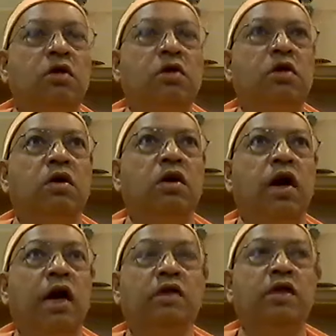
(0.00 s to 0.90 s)
So,
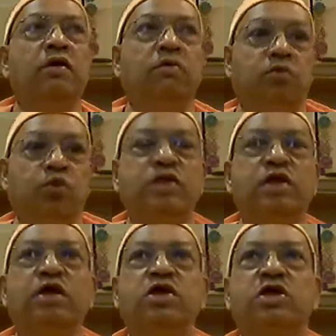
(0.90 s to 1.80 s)
and then
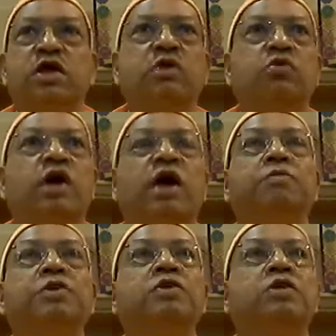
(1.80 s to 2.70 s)
once I restrain,
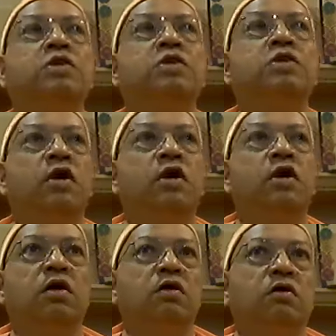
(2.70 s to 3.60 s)
what happens is
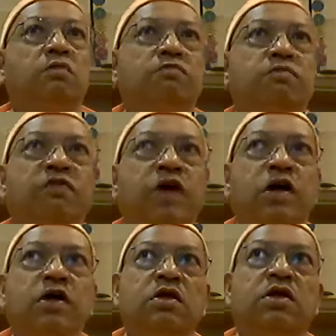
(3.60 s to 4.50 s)

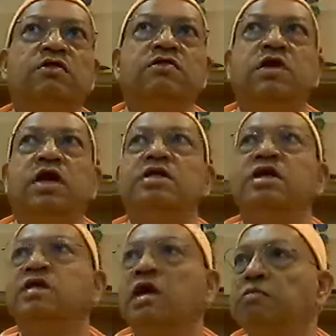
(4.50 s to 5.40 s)
Vivekananda gives a
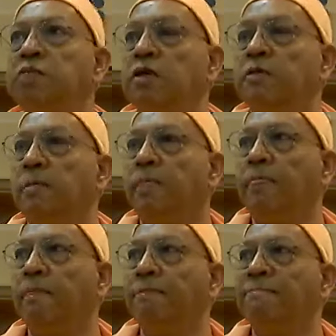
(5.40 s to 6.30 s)
nice example.
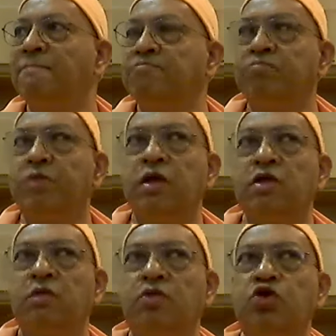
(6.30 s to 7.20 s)

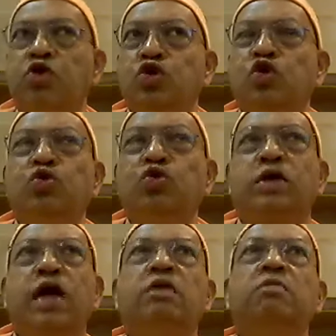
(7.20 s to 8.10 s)
Suppose you
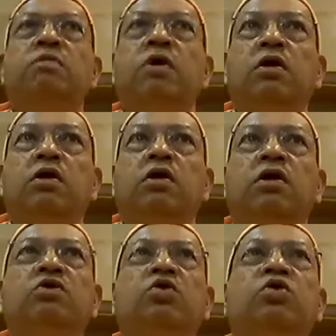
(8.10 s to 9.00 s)
shoot a cannonball,
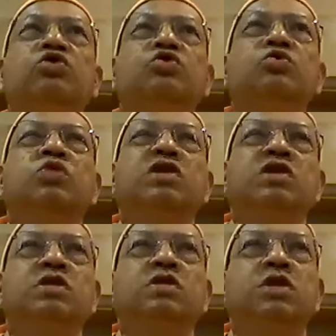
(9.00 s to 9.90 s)
it goes to
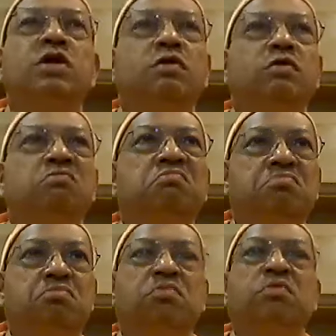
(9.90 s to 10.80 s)
a distance and
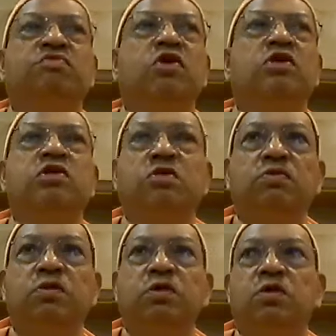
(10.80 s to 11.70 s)
falls down.